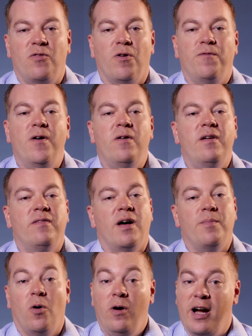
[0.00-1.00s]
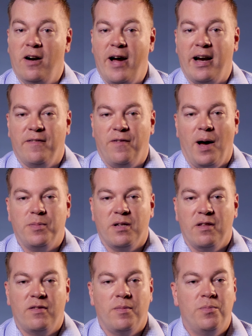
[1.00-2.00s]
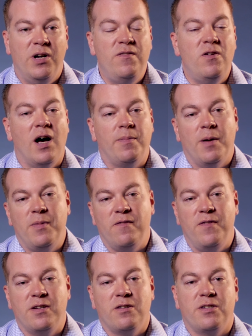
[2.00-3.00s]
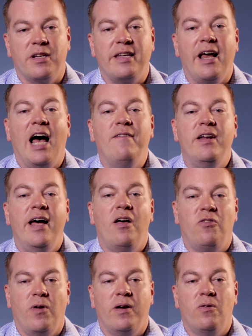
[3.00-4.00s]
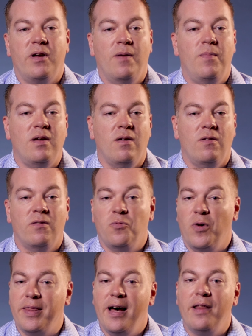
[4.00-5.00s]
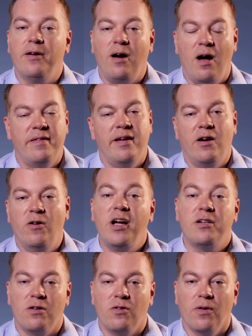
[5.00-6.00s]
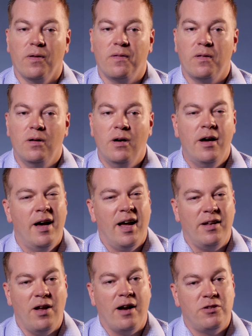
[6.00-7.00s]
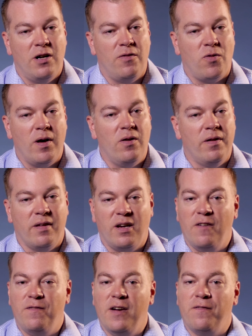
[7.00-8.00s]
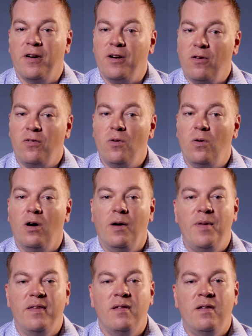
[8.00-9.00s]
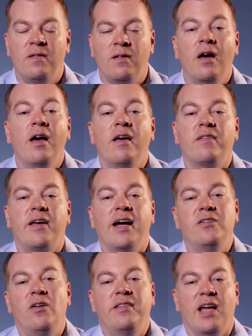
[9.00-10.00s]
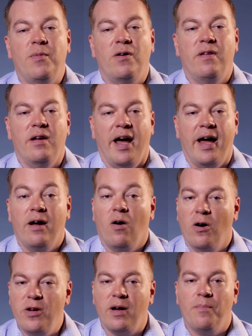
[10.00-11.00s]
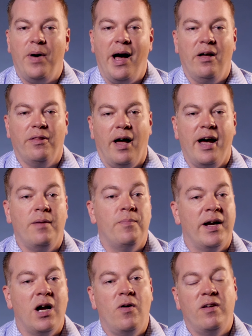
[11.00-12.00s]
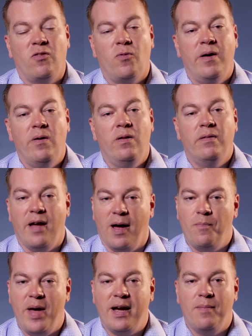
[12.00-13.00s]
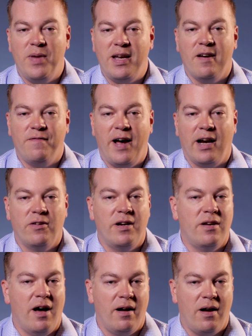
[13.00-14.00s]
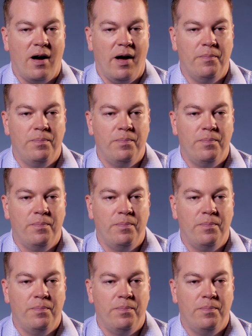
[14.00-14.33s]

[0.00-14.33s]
we'll focus on more interactive options, preview upcoming features, and dive into how Squiggle can be used with other content creation tools. Not sure if Squiggle is a good fit for your school or business? Schedule a demo today, or you can buy online by going to squiggle.megamediafactory.com.